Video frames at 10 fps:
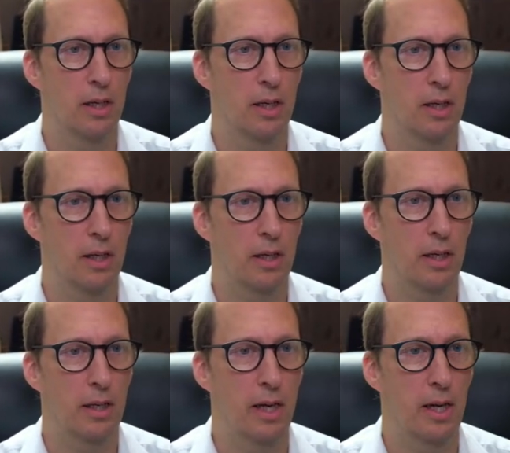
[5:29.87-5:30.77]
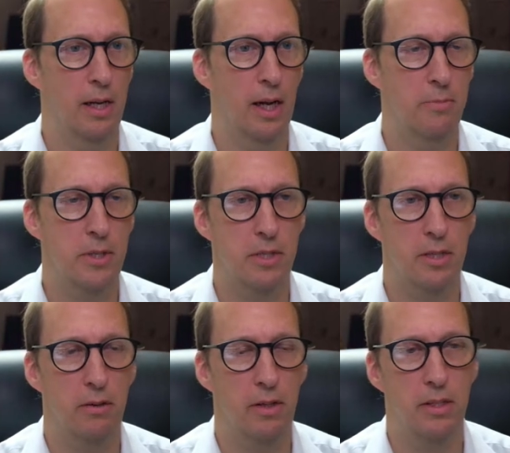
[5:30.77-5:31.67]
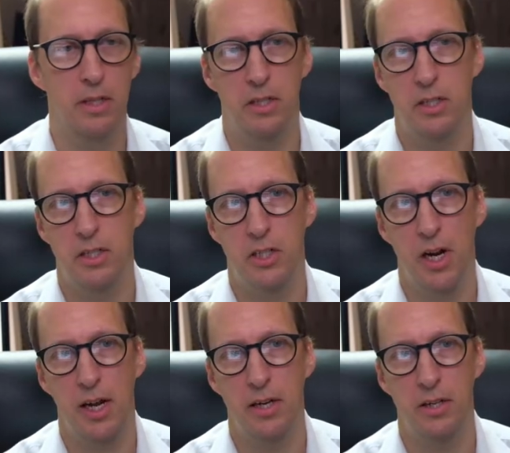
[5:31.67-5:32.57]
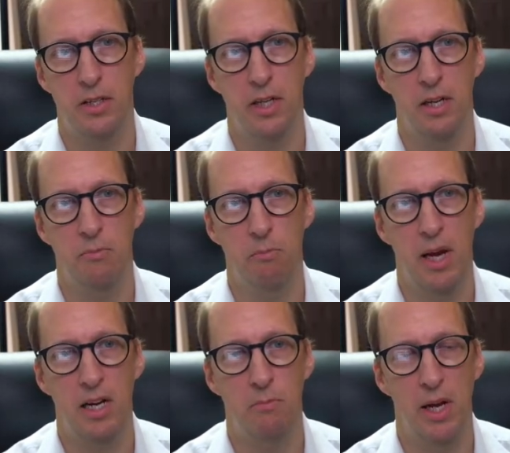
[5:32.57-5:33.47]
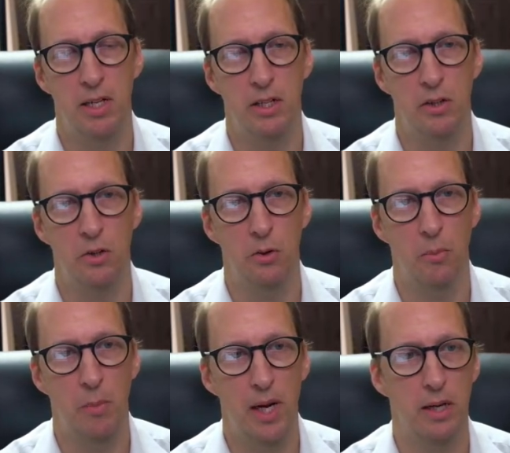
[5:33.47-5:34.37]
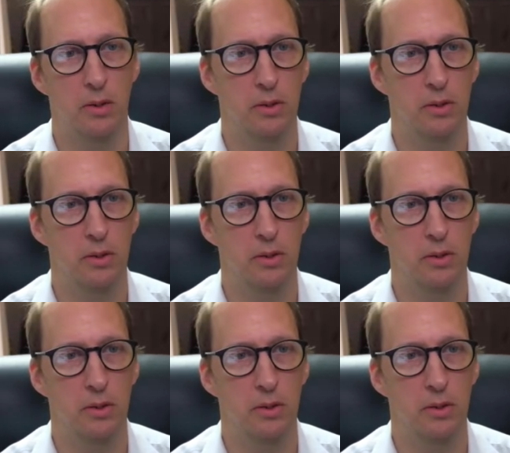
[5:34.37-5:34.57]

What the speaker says: Again, I'm just going to change the main menu panel,